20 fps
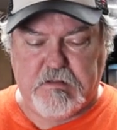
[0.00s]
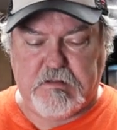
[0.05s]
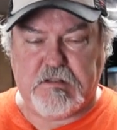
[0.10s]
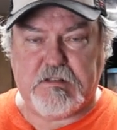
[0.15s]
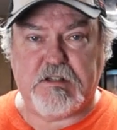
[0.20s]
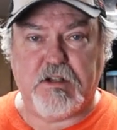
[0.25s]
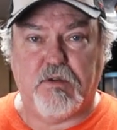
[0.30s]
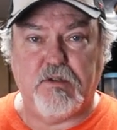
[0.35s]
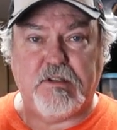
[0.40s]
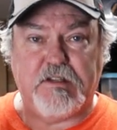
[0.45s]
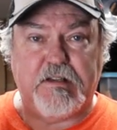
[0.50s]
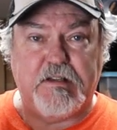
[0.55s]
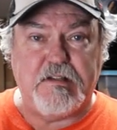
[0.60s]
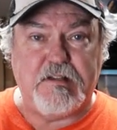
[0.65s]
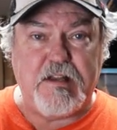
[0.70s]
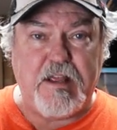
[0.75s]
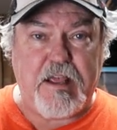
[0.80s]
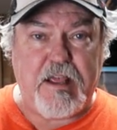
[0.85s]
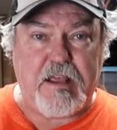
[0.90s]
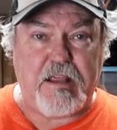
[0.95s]
So
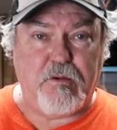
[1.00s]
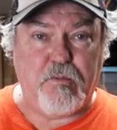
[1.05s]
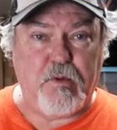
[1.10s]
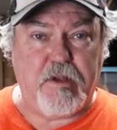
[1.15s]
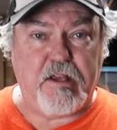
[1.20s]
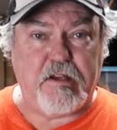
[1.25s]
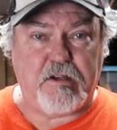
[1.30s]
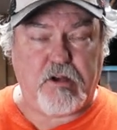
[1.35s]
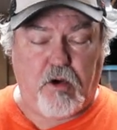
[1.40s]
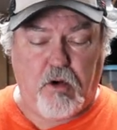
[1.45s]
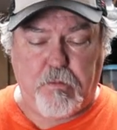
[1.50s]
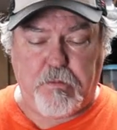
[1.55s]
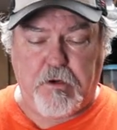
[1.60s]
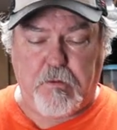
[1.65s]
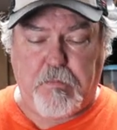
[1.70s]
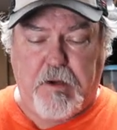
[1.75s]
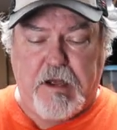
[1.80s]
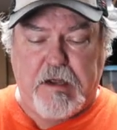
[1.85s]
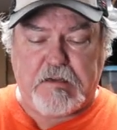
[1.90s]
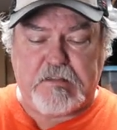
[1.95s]
today we get to open a
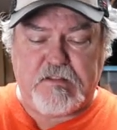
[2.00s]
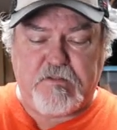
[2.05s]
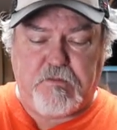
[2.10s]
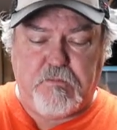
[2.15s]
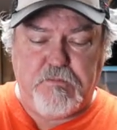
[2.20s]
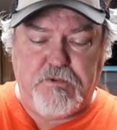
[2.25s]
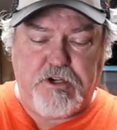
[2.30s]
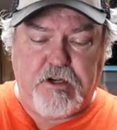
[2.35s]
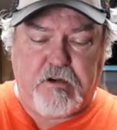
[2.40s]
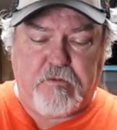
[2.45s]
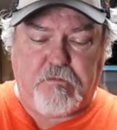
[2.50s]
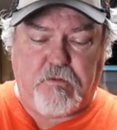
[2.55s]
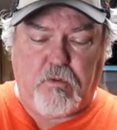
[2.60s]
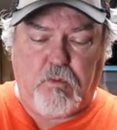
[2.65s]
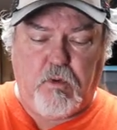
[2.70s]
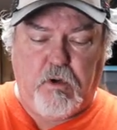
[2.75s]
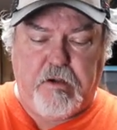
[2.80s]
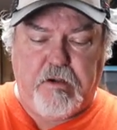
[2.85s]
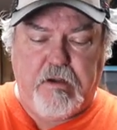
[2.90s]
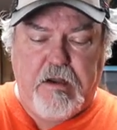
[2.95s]
box from Jennifer
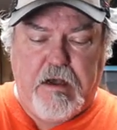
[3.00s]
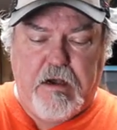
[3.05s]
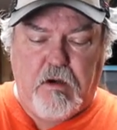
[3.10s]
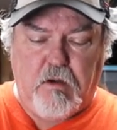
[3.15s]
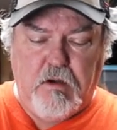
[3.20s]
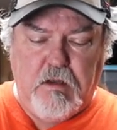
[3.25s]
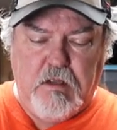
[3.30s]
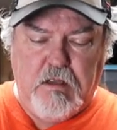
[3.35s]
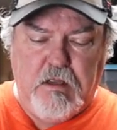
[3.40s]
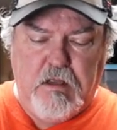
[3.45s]
Wood. Now,